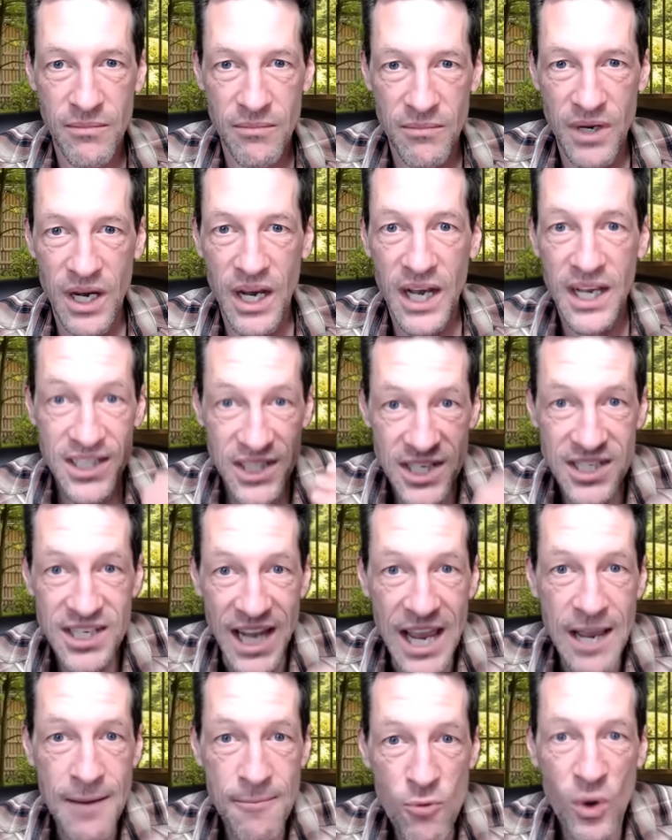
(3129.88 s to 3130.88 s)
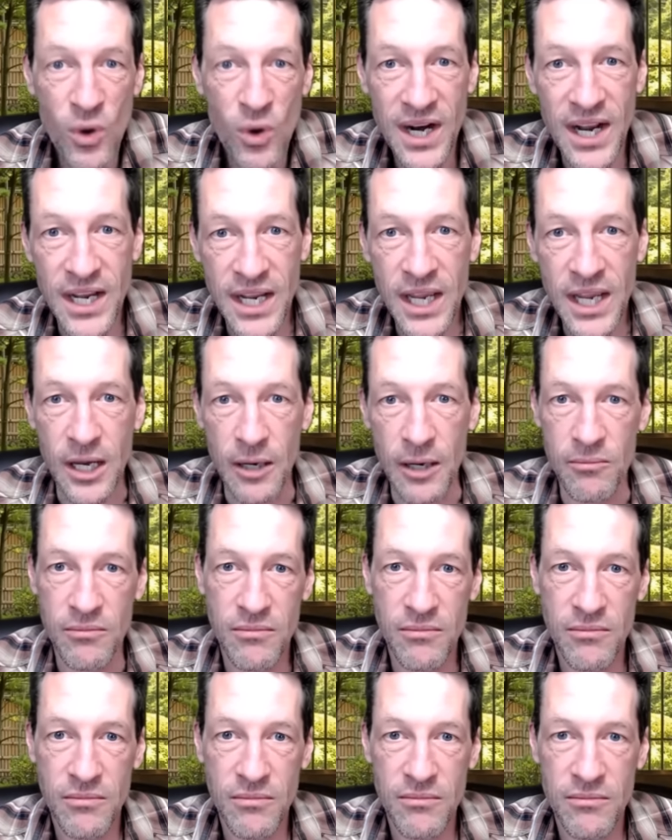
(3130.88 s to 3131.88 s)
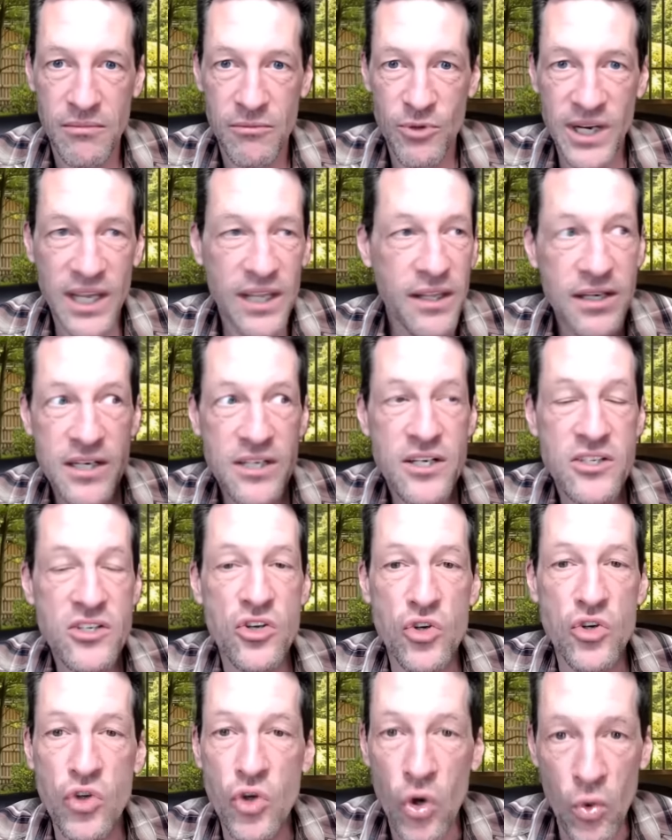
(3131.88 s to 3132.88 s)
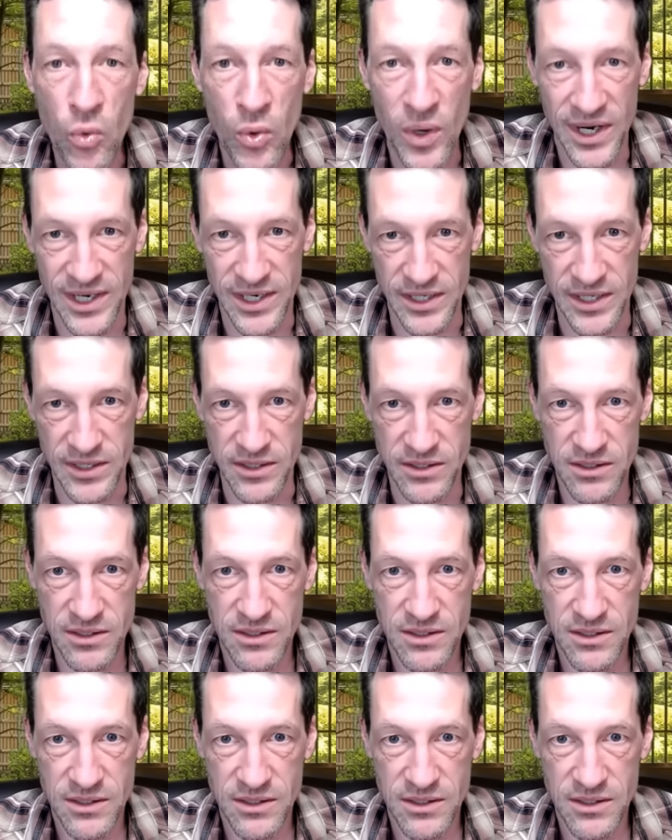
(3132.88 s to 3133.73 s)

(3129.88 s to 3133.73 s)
I just am what I am. Reality mm. doesn't know what it is.